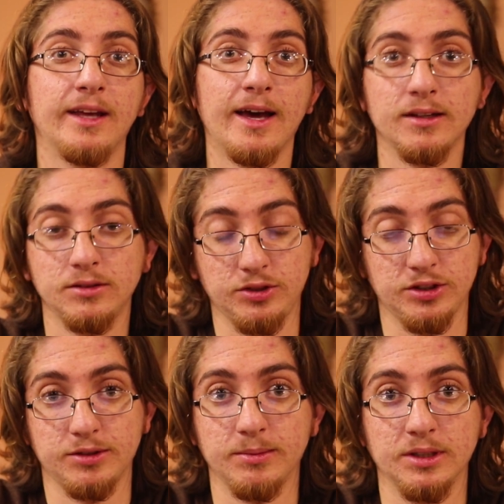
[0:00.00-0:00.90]
and
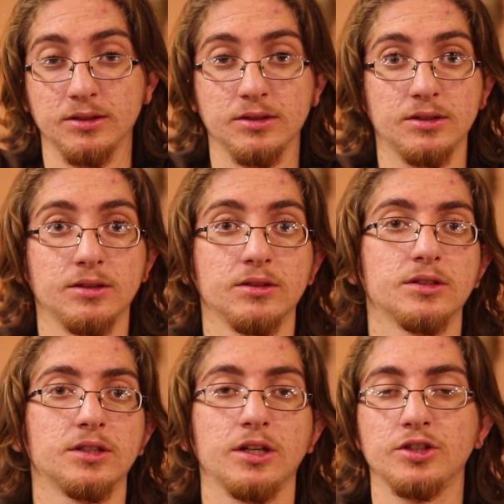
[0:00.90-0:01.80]
adjustments
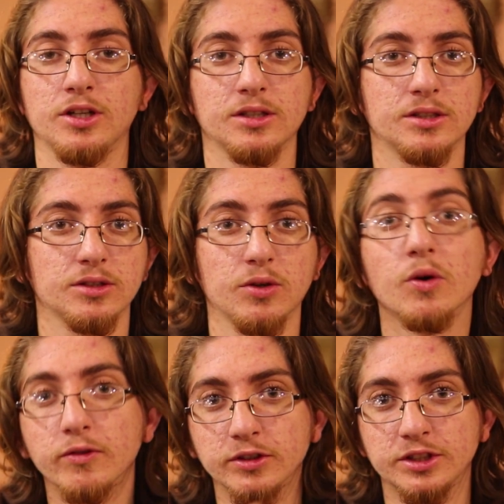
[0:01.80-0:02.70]
such as
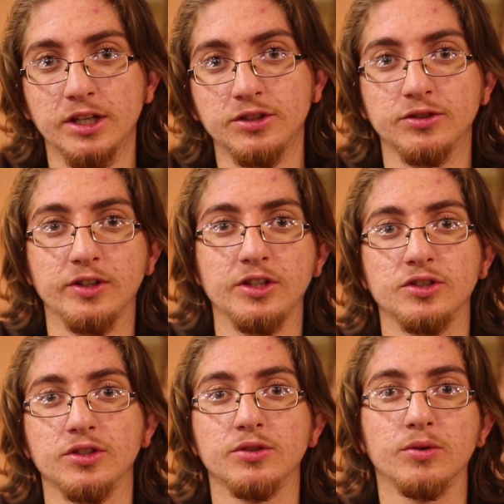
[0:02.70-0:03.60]

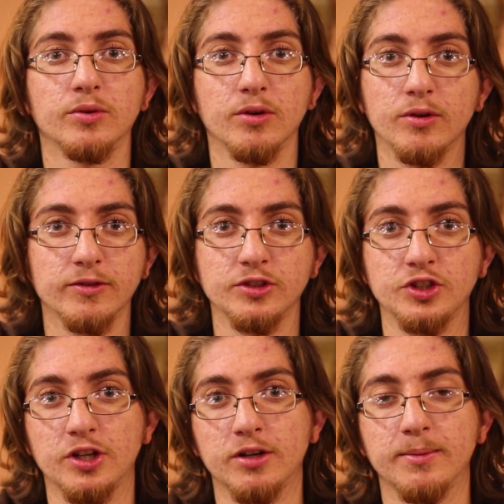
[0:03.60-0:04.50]
oversaturation or
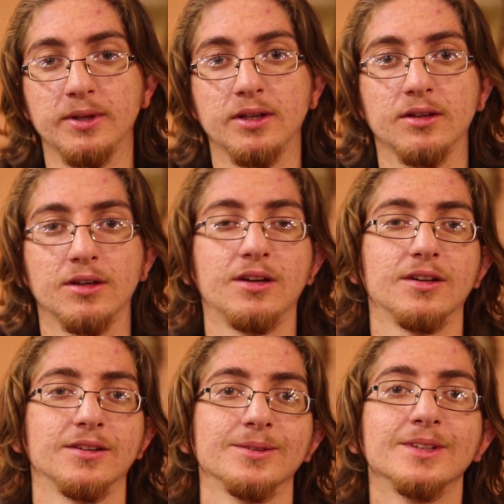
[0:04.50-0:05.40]
oversharpening.
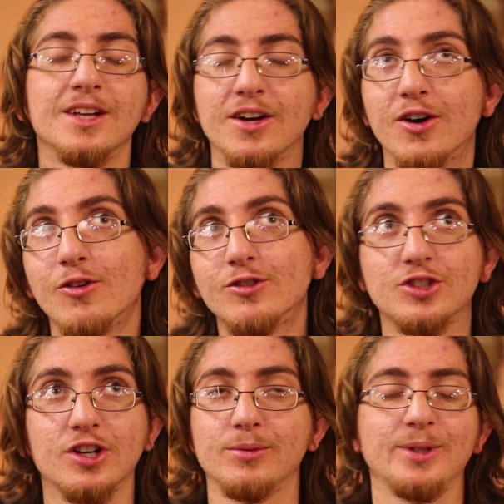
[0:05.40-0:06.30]

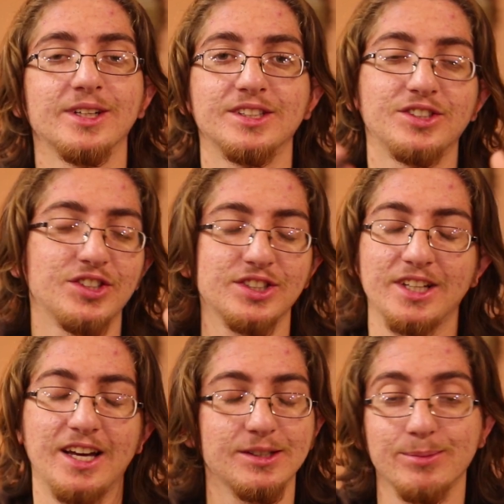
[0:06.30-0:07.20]
Oversharpening is just
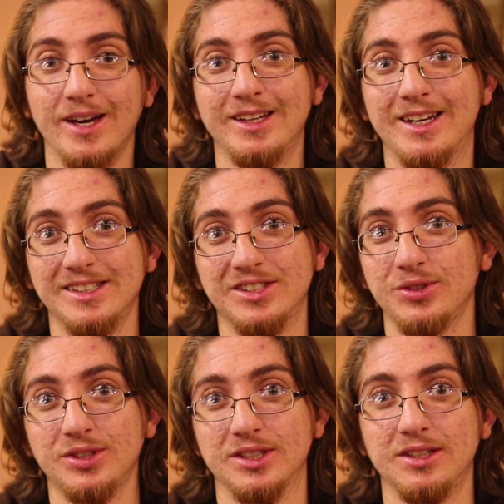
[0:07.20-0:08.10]
as bad as
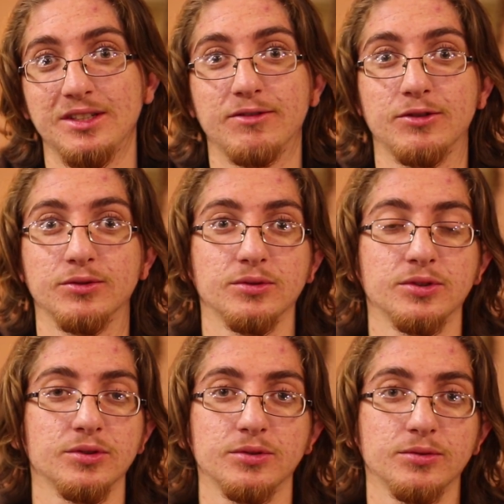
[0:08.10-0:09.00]
noise in a photo,
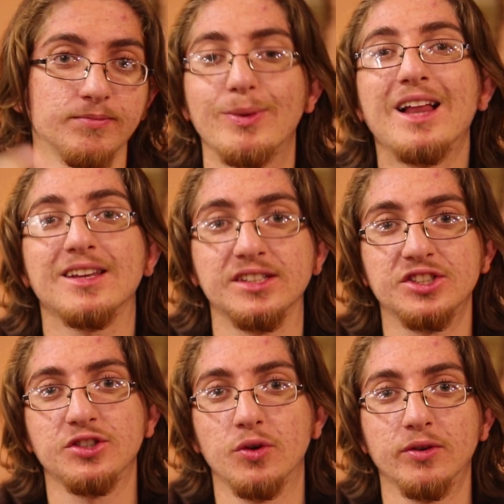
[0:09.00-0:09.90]
so
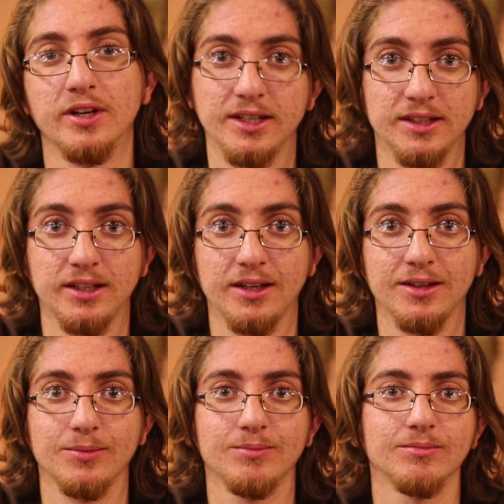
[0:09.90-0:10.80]
balance your editing.
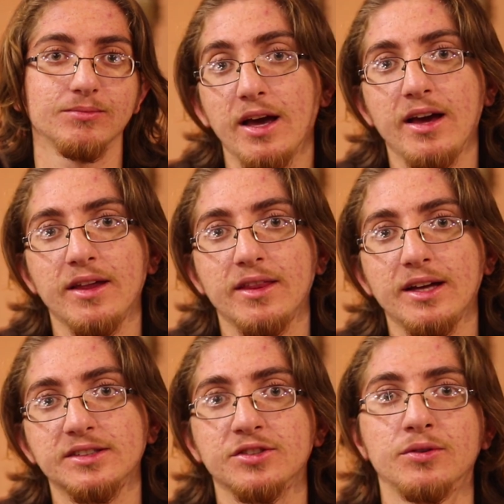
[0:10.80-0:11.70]
And
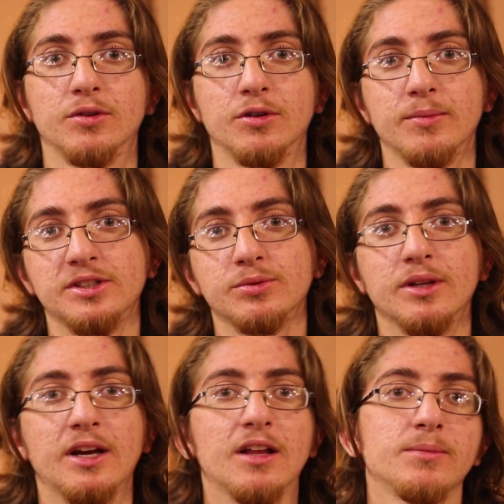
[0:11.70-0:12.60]
that's all. Hope this
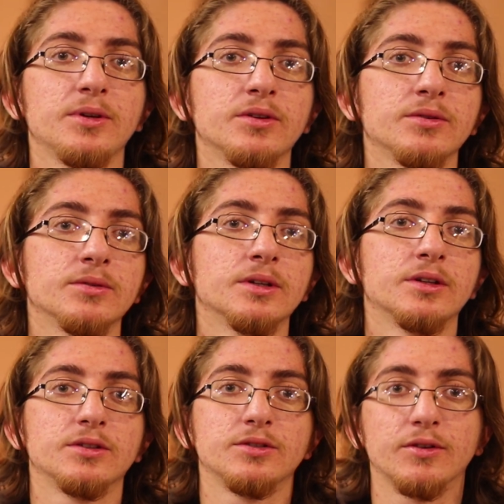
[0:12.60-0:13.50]
will help you.
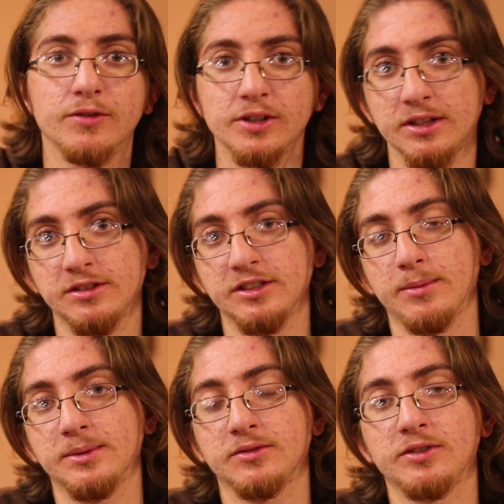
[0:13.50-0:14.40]
Don't forget to
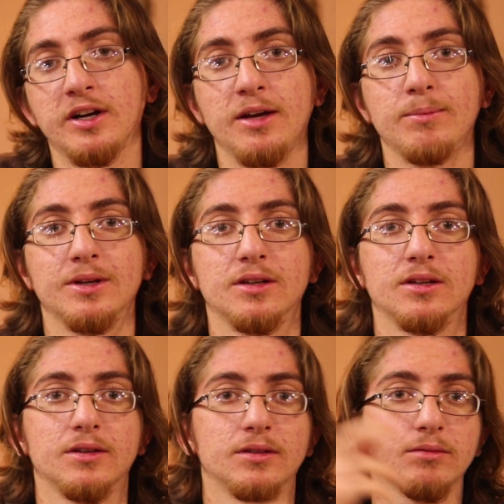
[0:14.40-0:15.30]
subscribe,
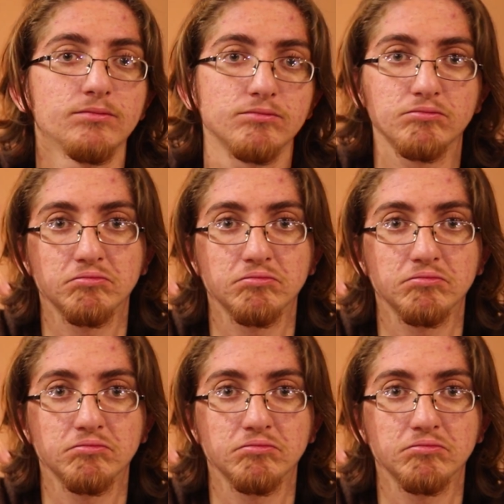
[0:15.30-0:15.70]
and